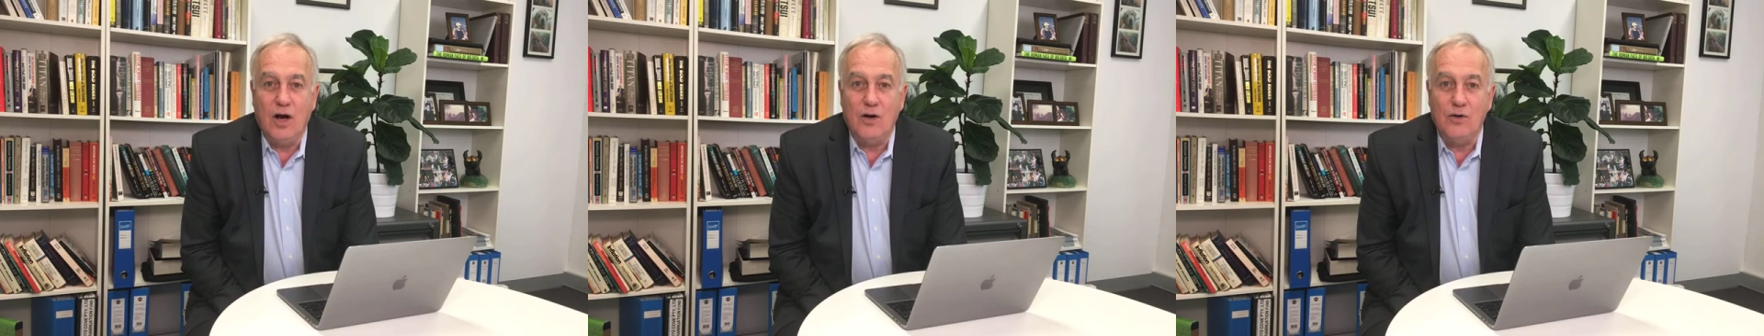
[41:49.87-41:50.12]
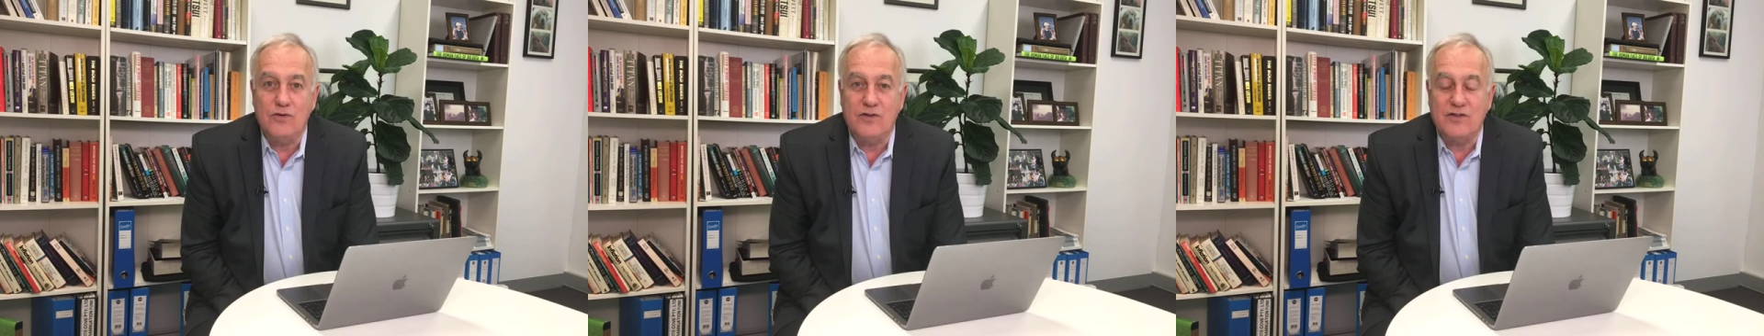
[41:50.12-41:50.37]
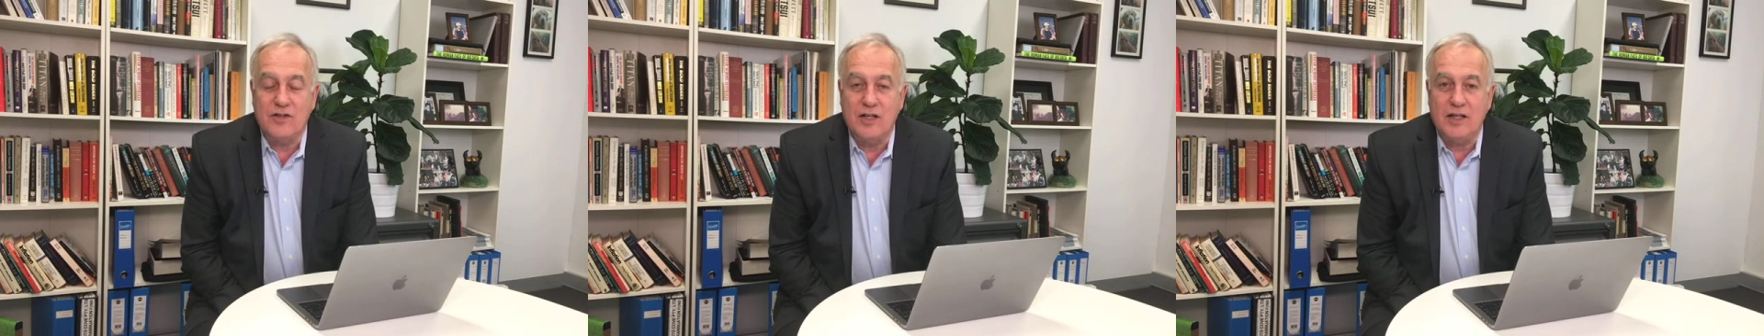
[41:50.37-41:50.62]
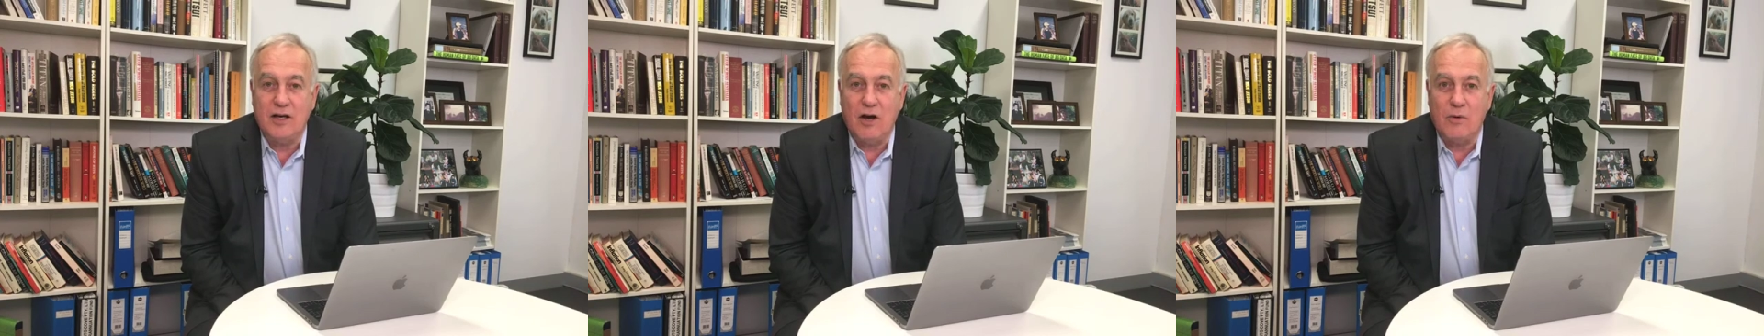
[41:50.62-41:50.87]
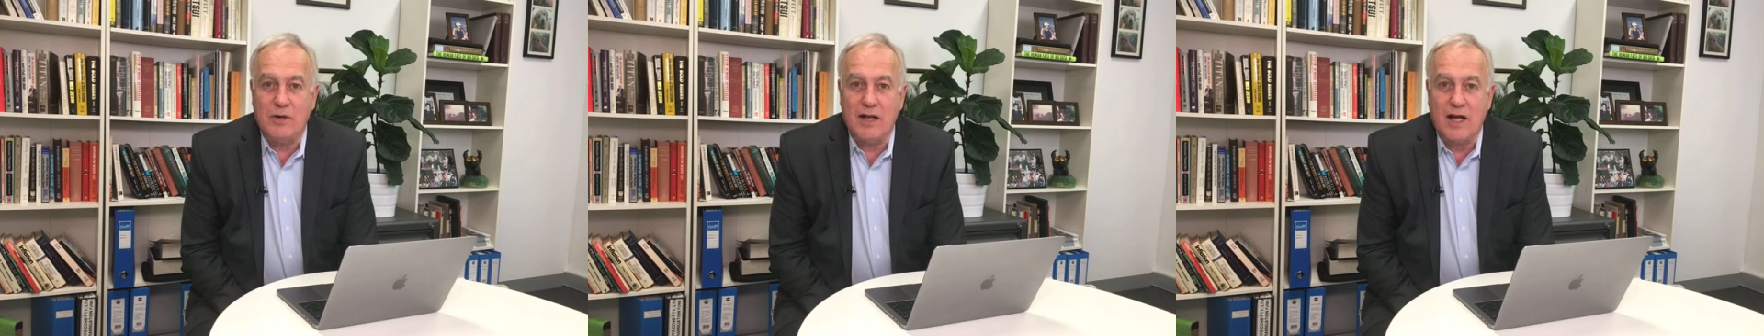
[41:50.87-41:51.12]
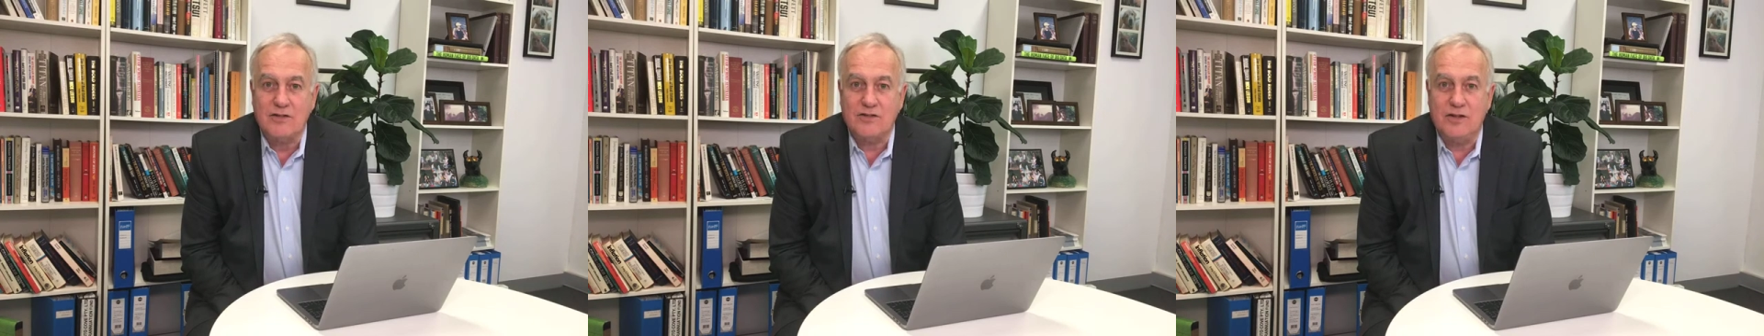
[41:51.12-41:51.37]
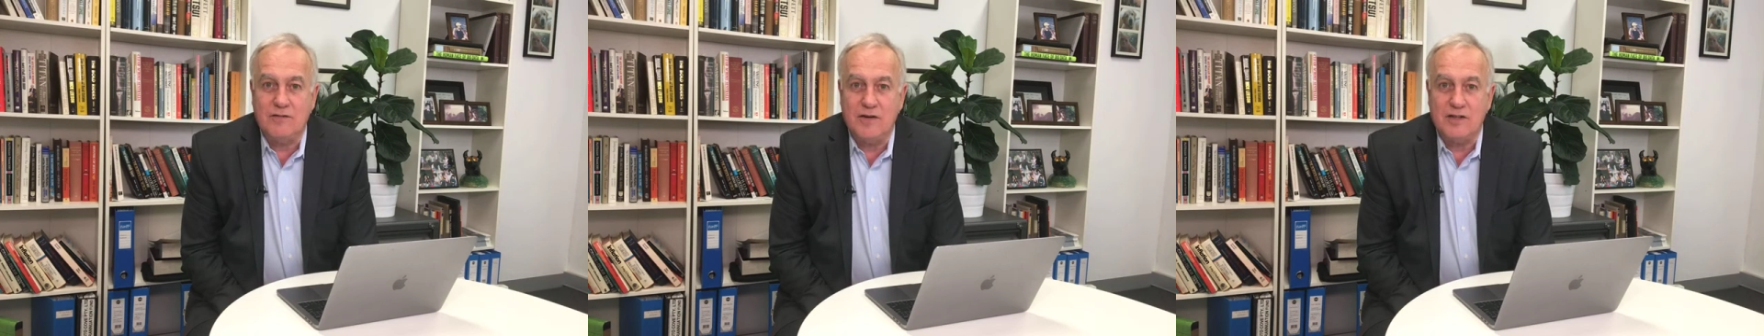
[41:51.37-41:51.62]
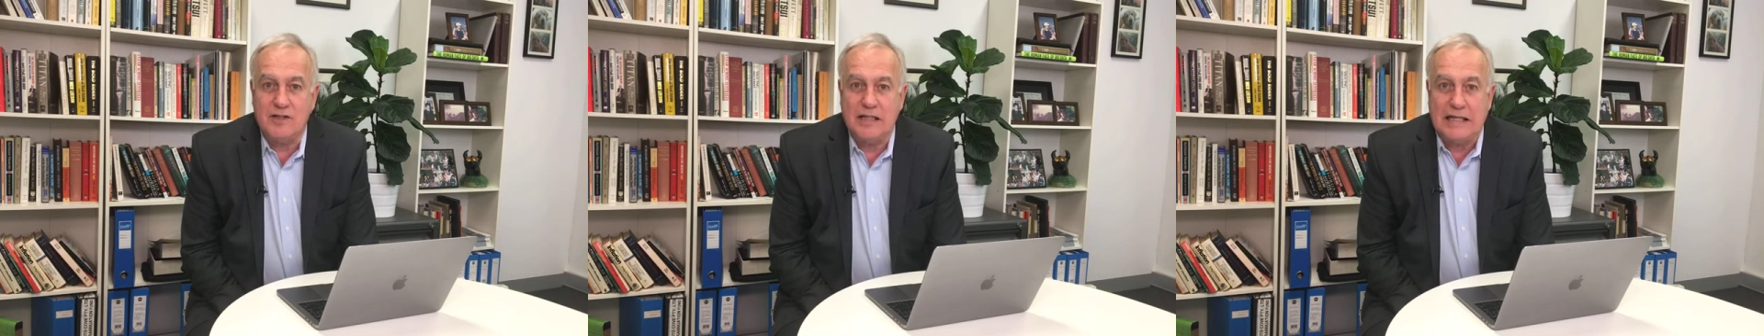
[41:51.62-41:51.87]
who's the CEO and largest
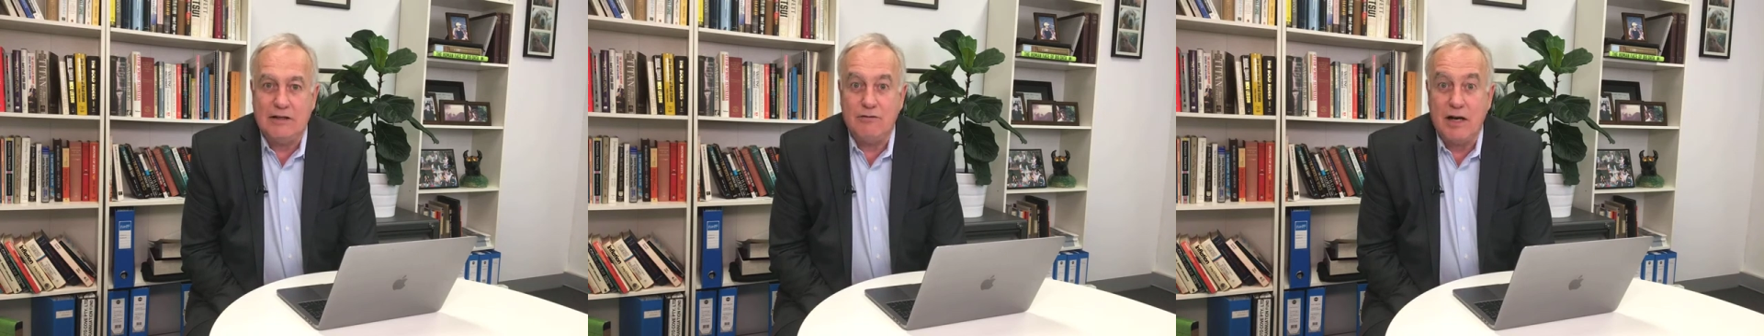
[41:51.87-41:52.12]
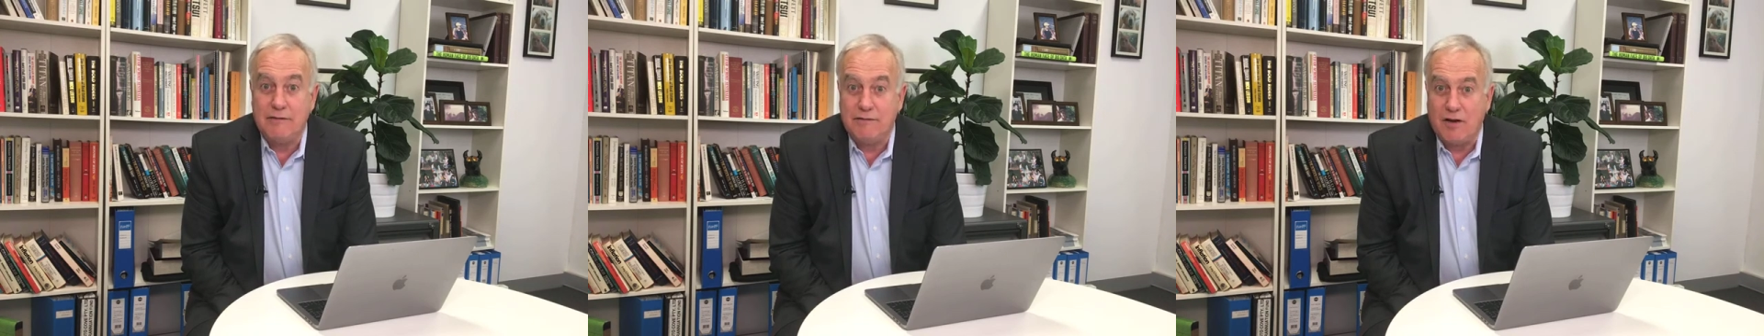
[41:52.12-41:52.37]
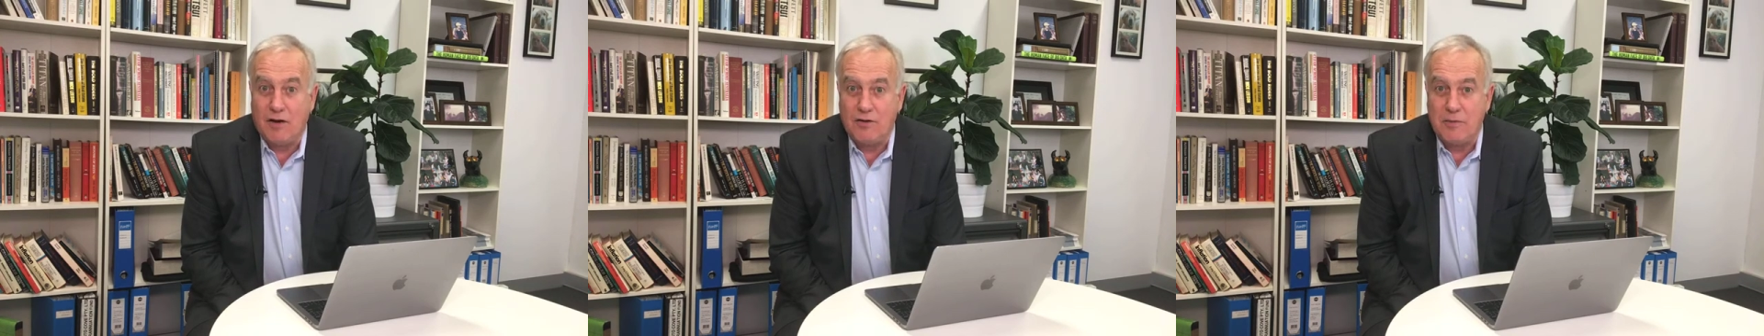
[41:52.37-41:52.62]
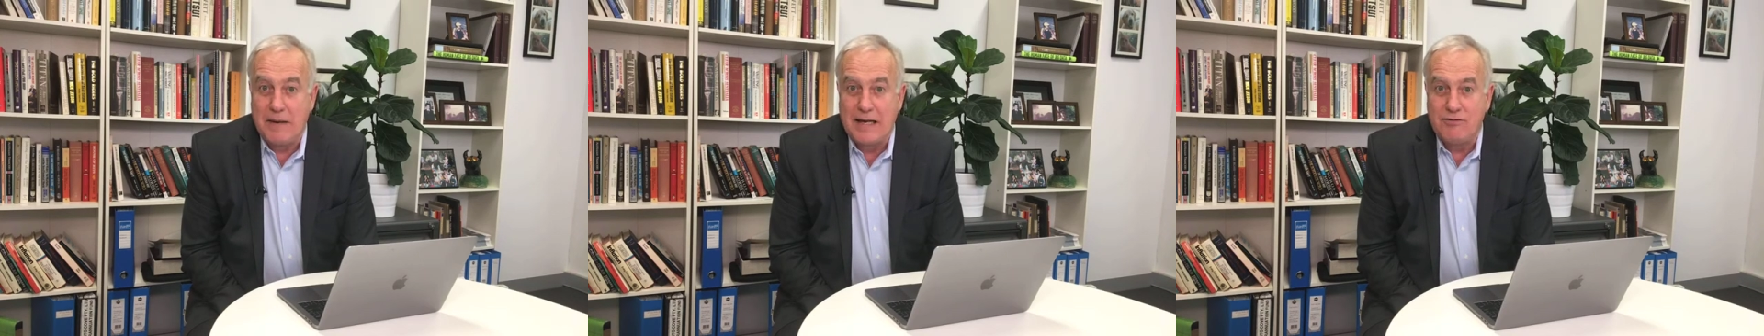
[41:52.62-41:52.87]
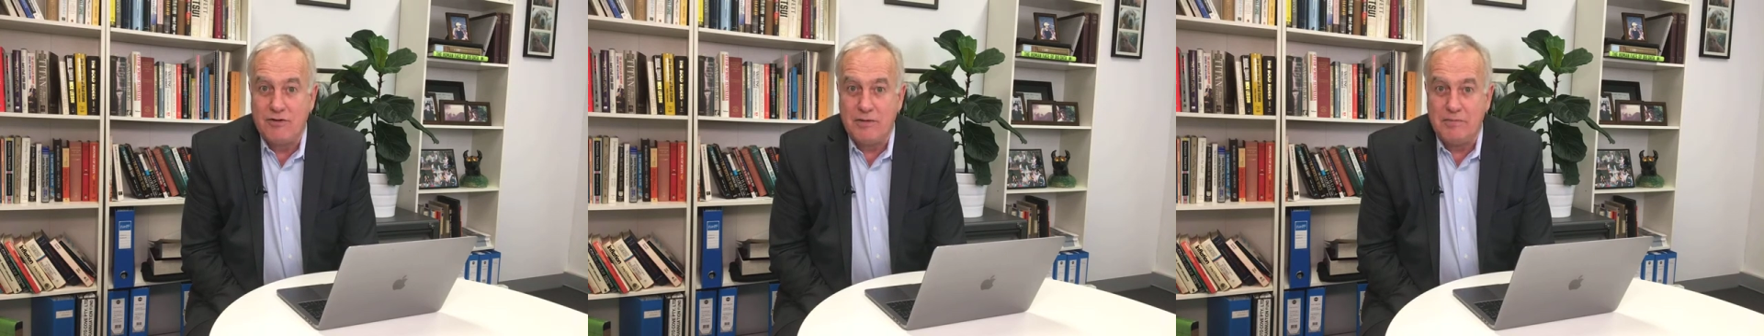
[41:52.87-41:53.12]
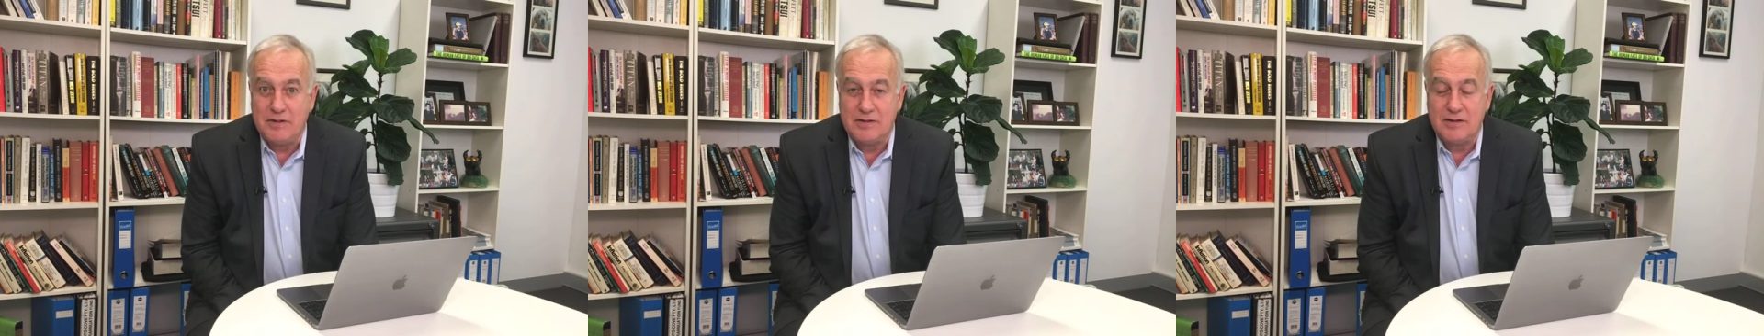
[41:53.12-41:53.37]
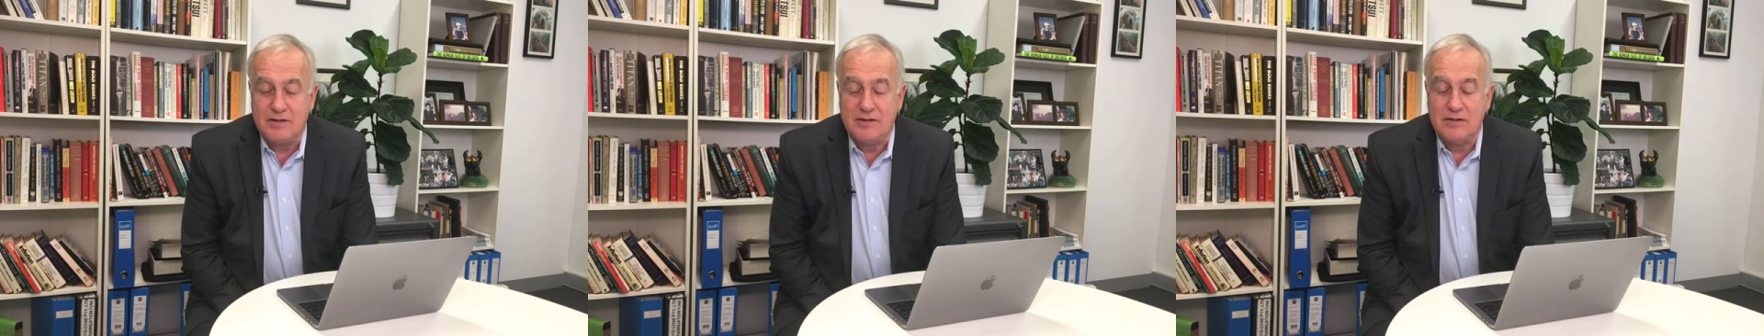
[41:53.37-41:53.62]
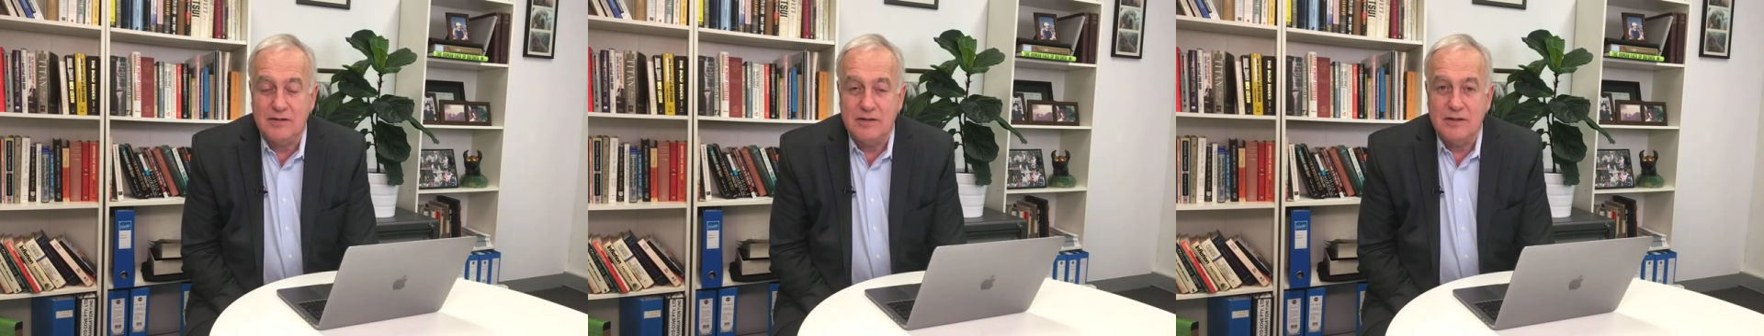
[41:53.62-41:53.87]
investor in Redflow, the battery business.